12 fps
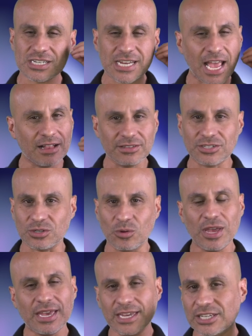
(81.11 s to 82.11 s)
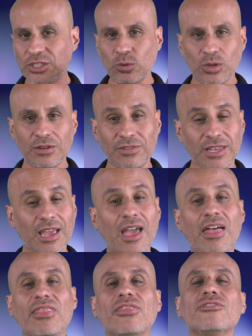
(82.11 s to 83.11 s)
tells you intuitively
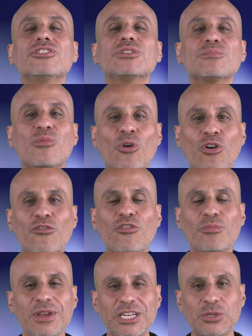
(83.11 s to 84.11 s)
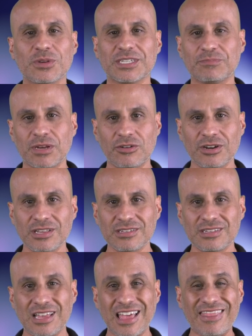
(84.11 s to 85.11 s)
there's more for me to
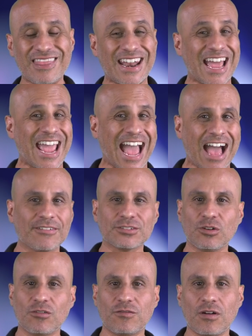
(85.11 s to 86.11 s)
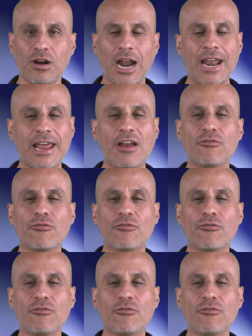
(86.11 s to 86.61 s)
experience than I have so far. And I